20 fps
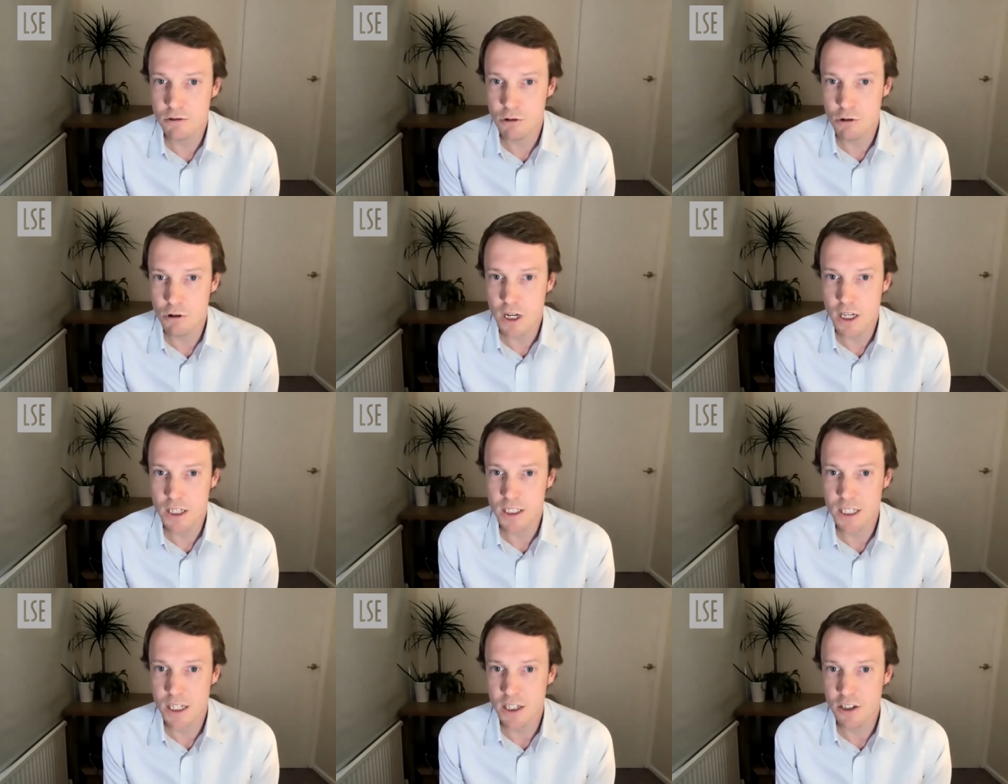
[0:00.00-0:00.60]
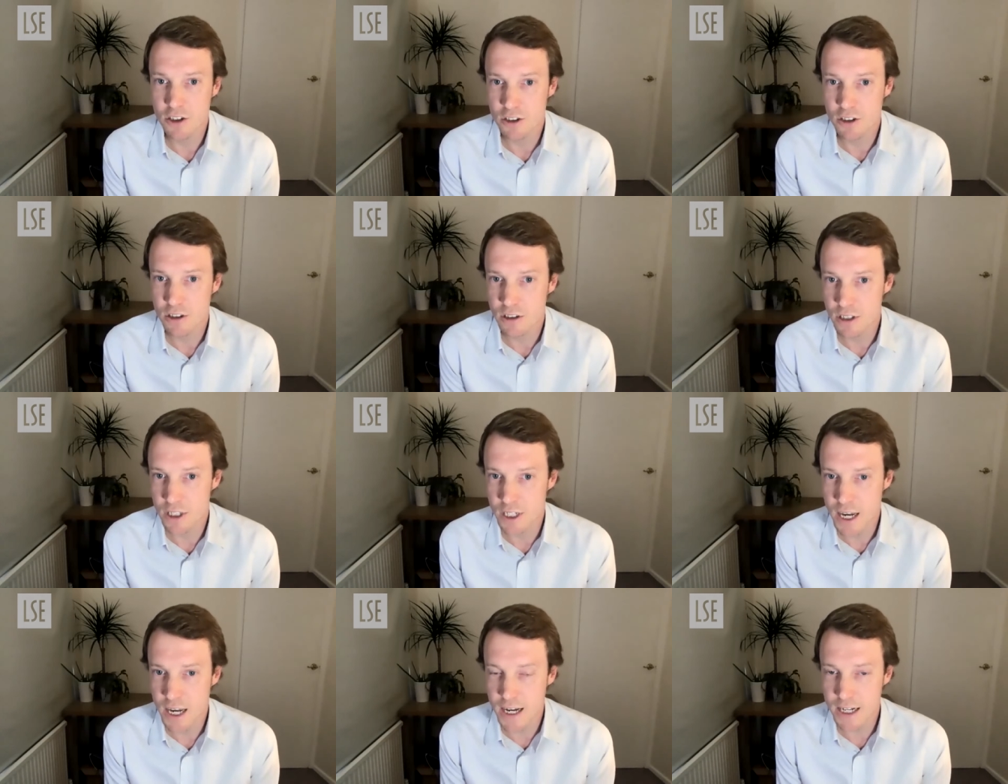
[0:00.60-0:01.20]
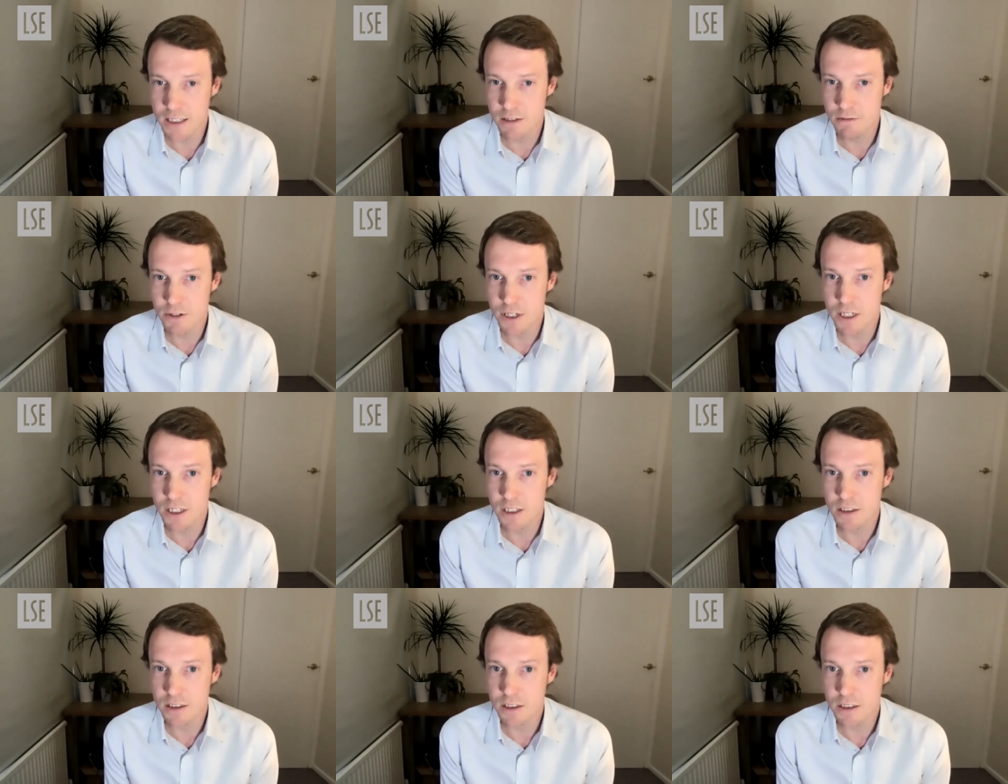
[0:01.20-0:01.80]
organizations, and
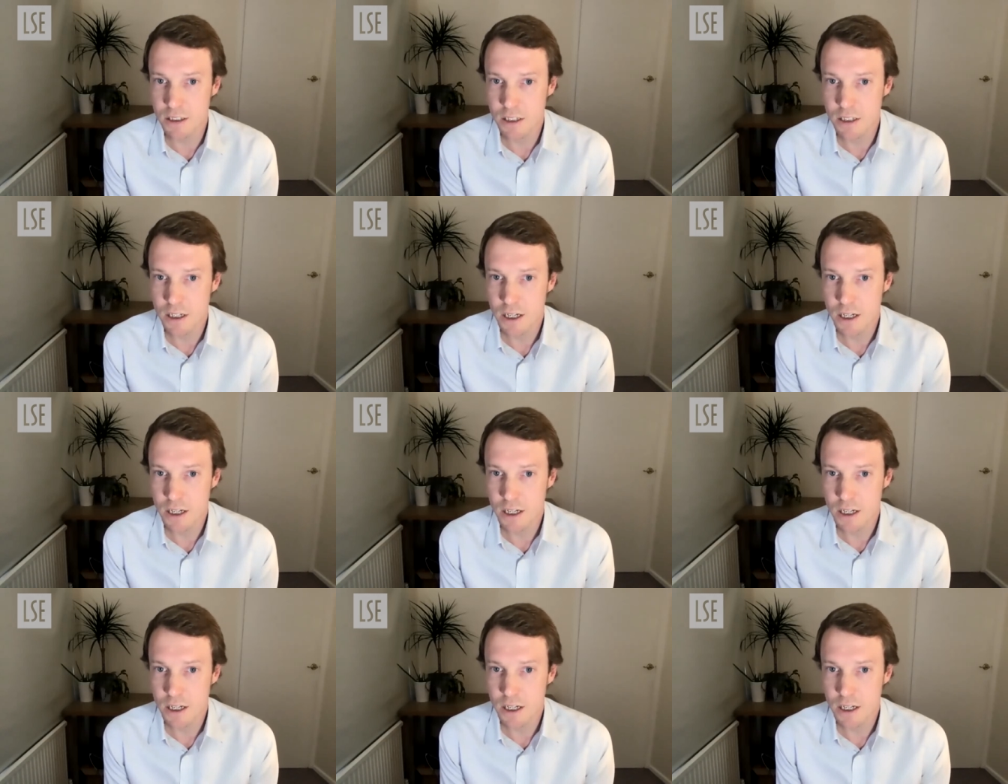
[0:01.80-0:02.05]
activists